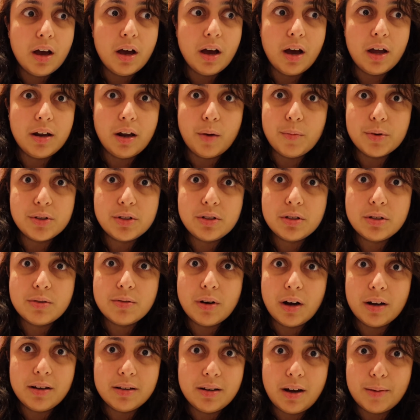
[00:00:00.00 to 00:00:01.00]
And number two,
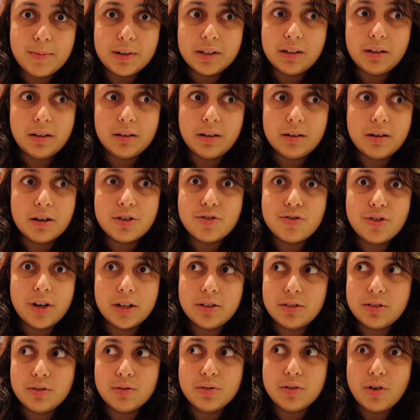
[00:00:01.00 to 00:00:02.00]
I'm in another country. I
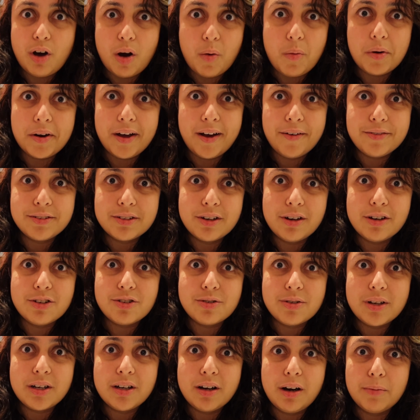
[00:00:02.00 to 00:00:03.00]
do not want to have
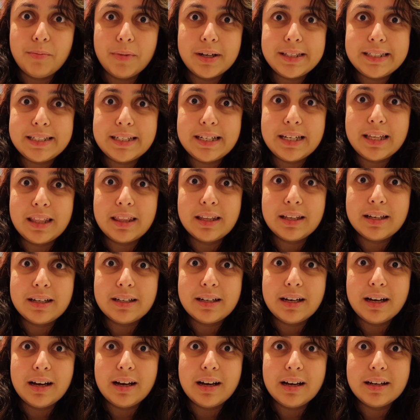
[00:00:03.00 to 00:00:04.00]
surgery on my teeth
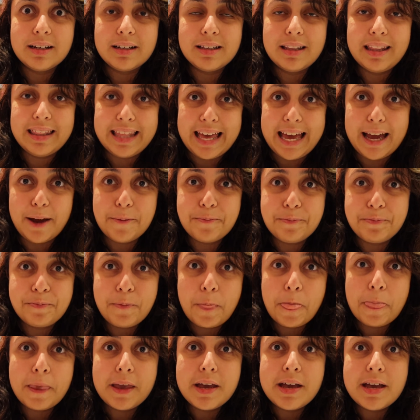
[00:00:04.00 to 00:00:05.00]
there.
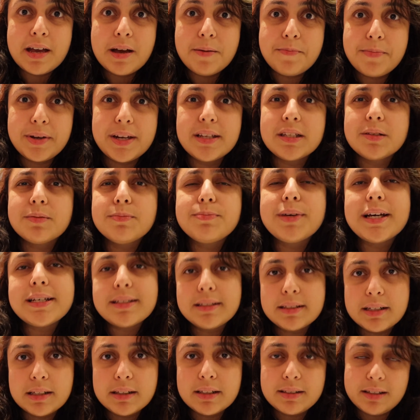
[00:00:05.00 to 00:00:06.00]
But it's
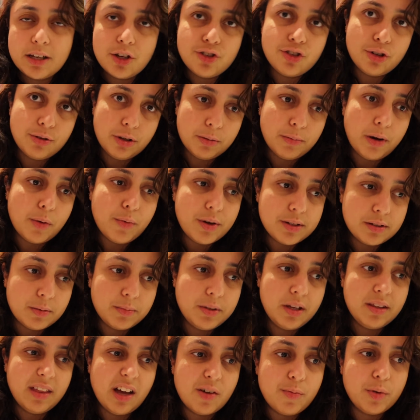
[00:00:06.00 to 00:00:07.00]
basically this issue with my wisdom
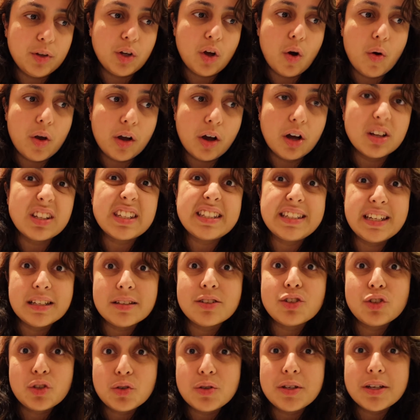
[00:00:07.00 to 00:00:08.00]
teeth have been going on
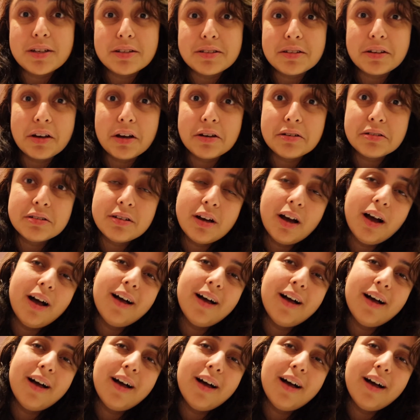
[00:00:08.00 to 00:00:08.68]
since 2 years ago.